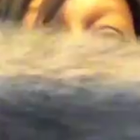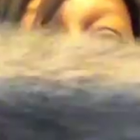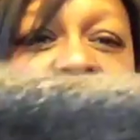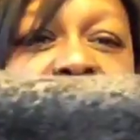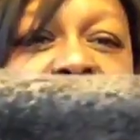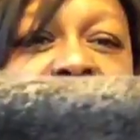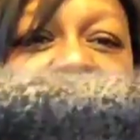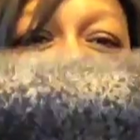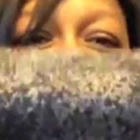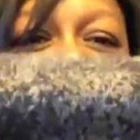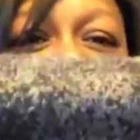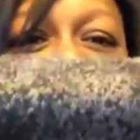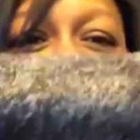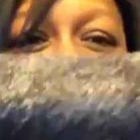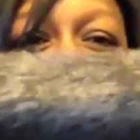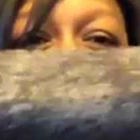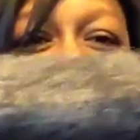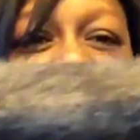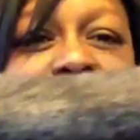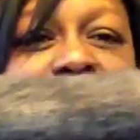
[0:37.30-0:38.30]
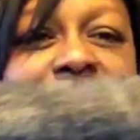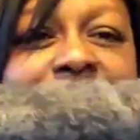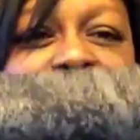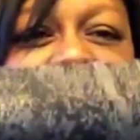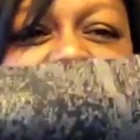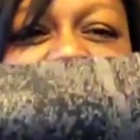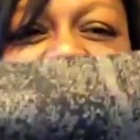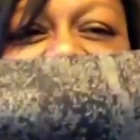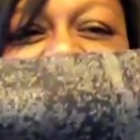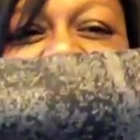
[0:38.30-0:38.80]
detail on it,
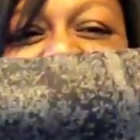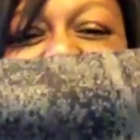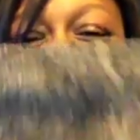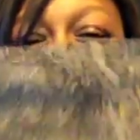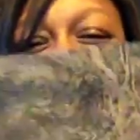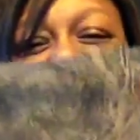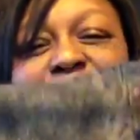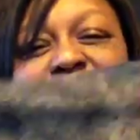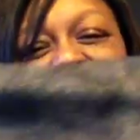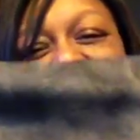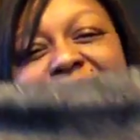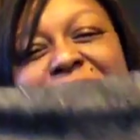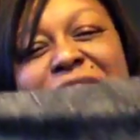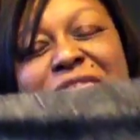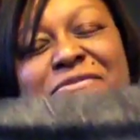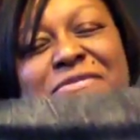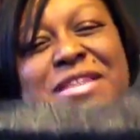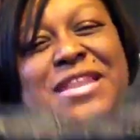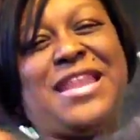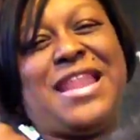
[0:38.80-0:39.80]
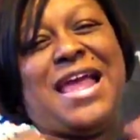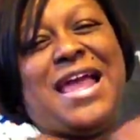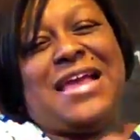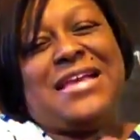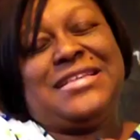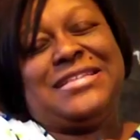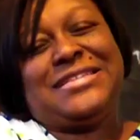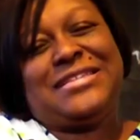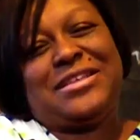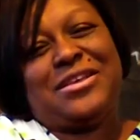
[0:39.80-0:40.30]
and it just makes me think of a
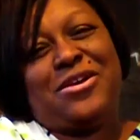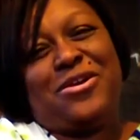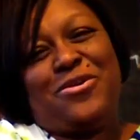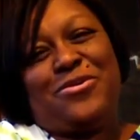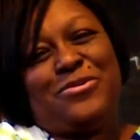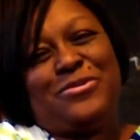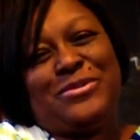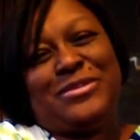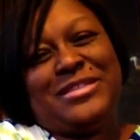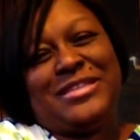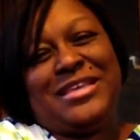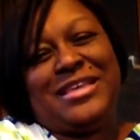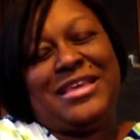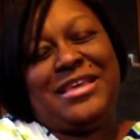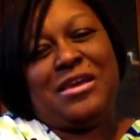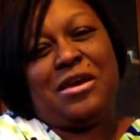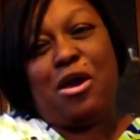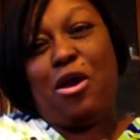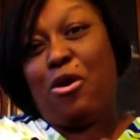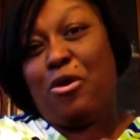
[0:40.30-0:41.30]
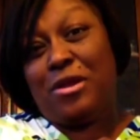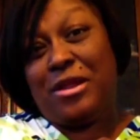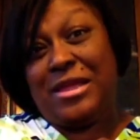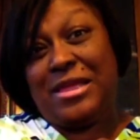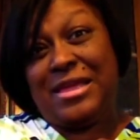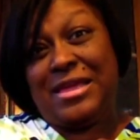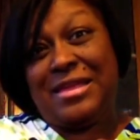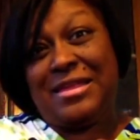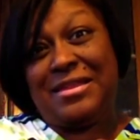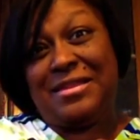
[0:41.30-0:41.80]
nice cozy
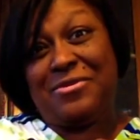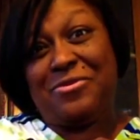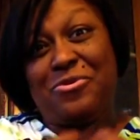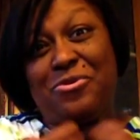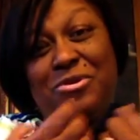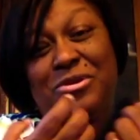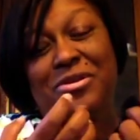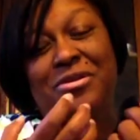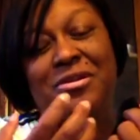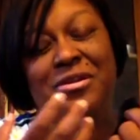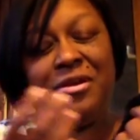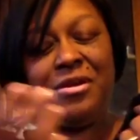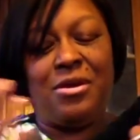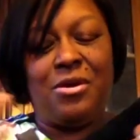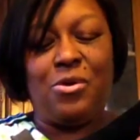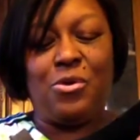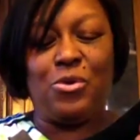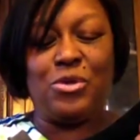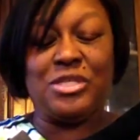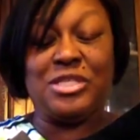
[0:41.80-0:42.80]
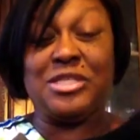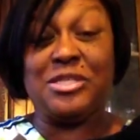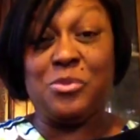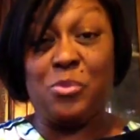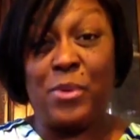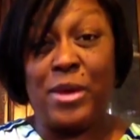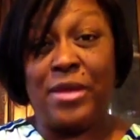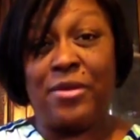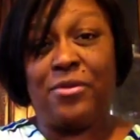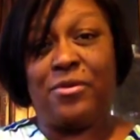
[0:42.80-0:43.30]
cardigan or
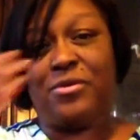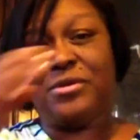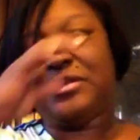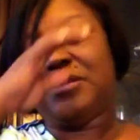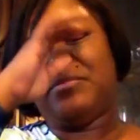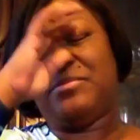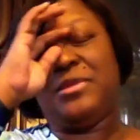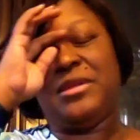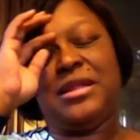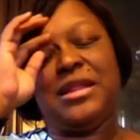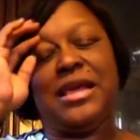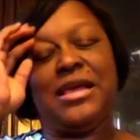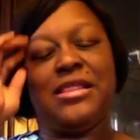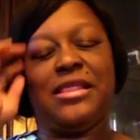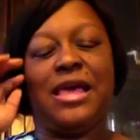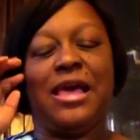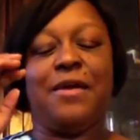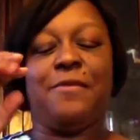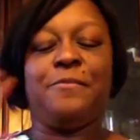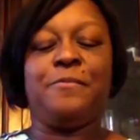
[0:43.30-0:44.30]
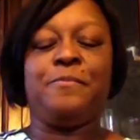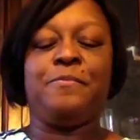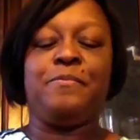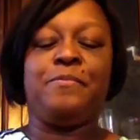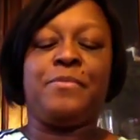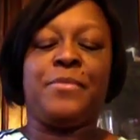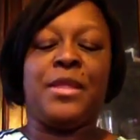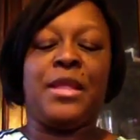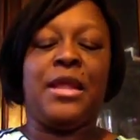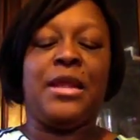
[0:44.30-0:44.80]
sweater or something like that.
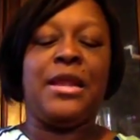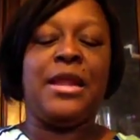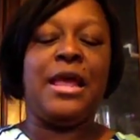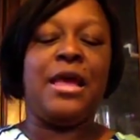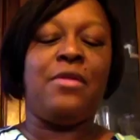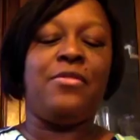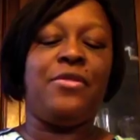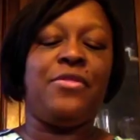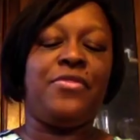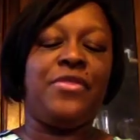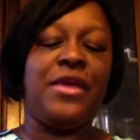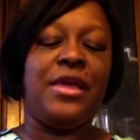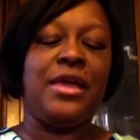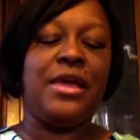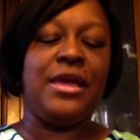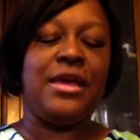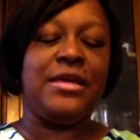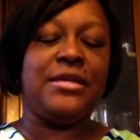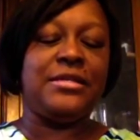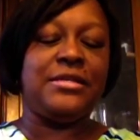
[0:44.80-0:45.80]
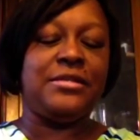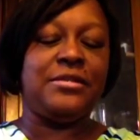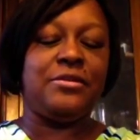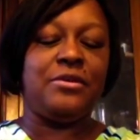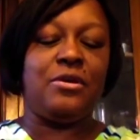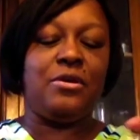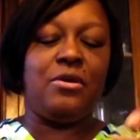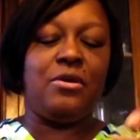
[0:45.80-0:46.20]
Now the thing is,